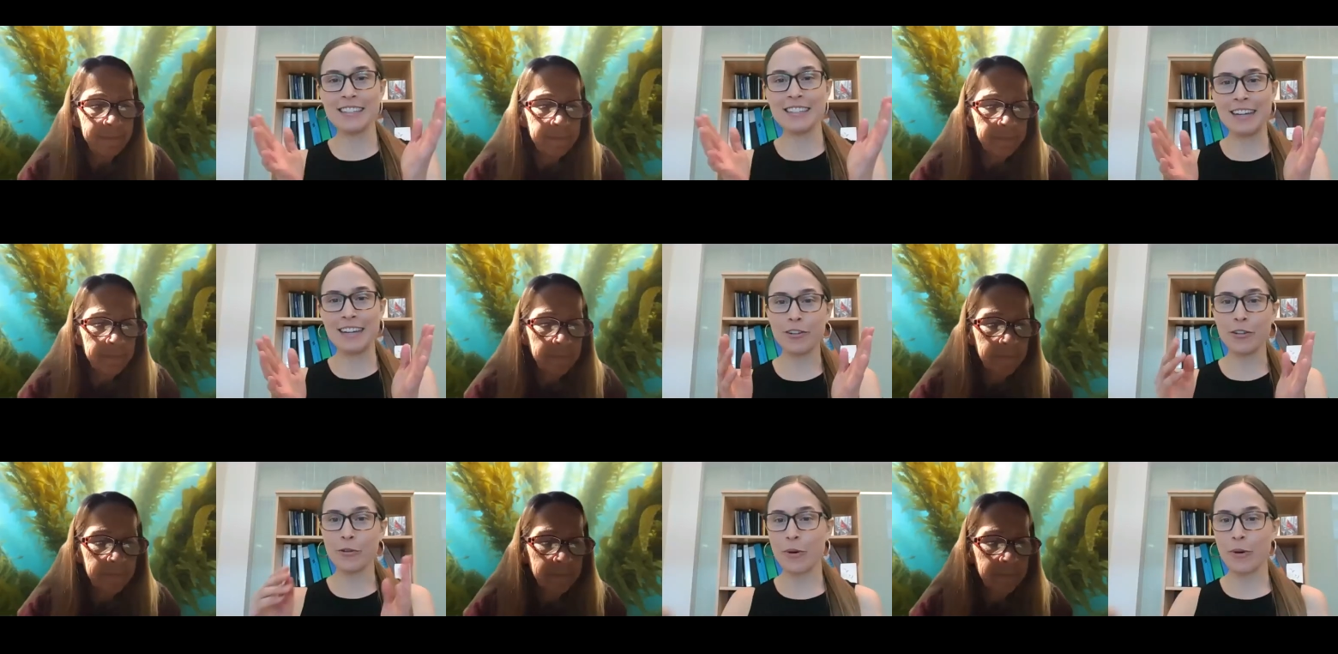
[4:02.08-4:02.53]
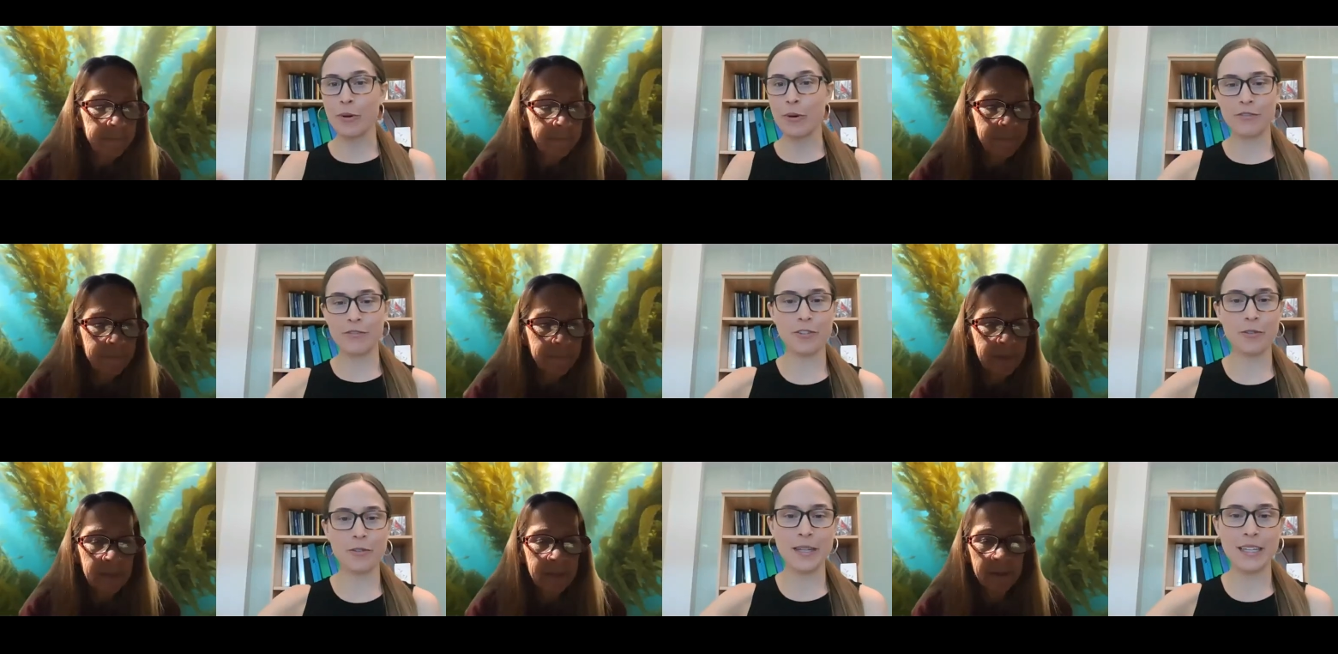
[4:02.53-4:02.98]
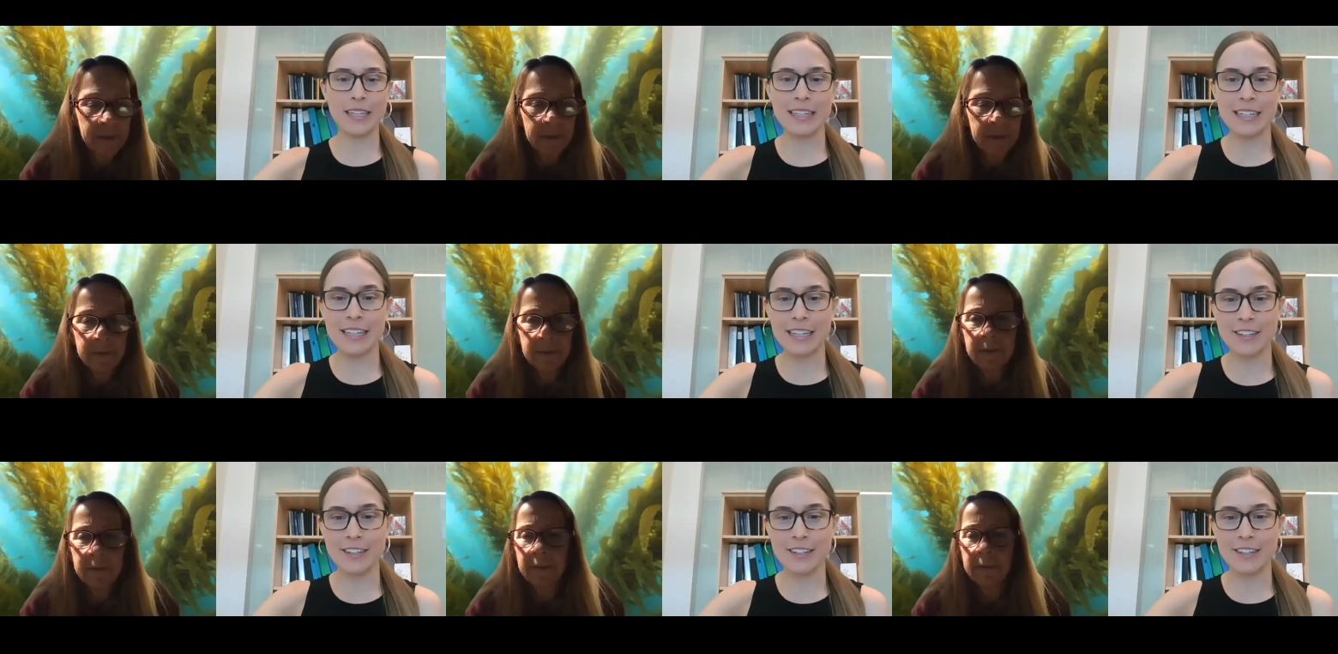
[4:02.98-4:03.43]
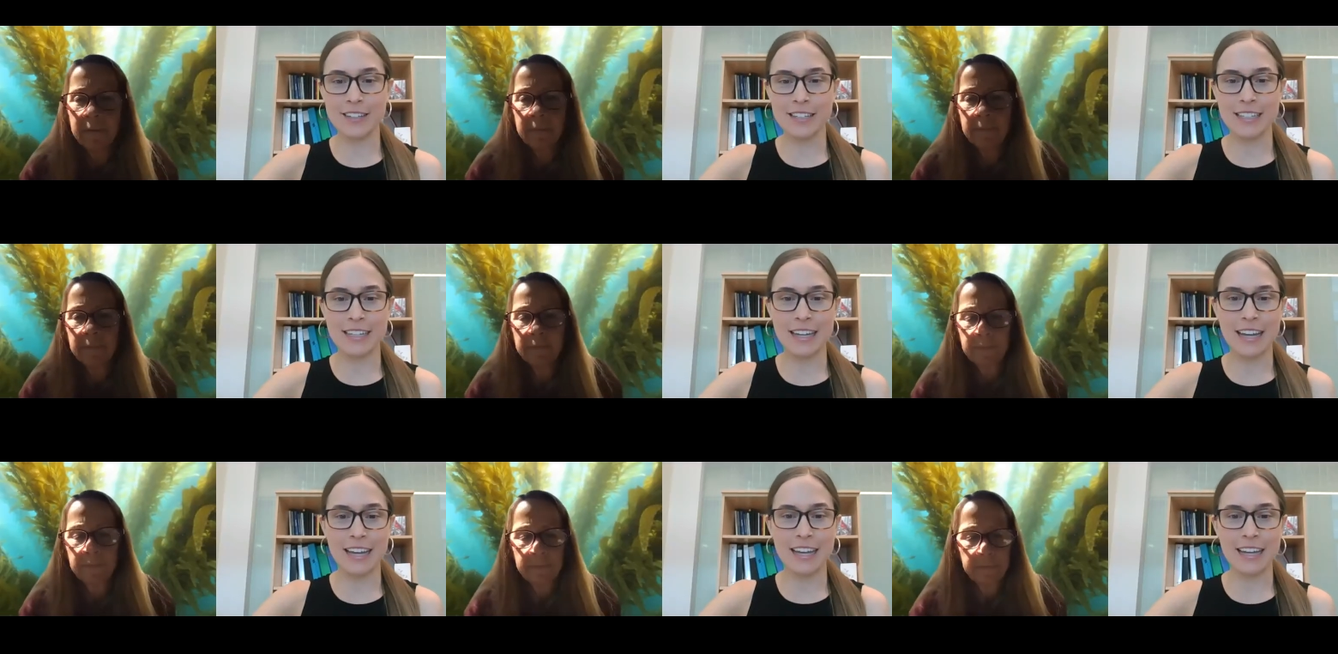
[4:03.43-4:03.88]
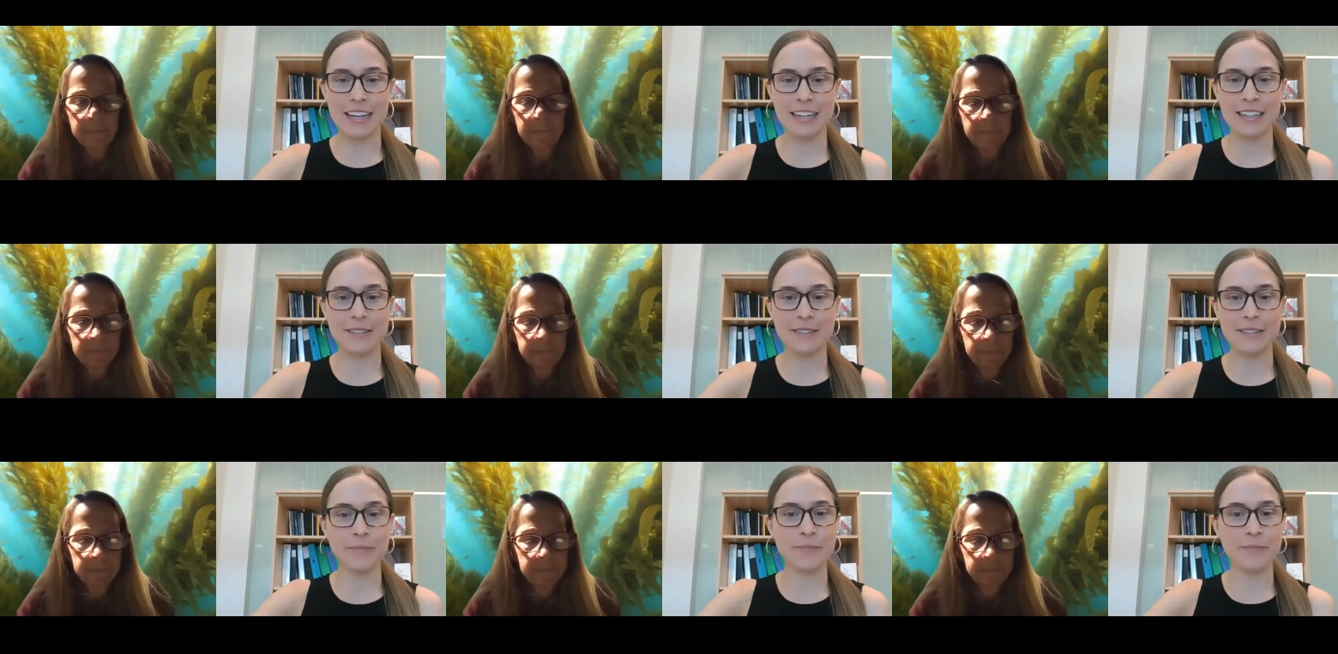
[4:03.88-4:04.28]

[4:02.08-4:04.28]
Speaker 1: to everyone for being here today.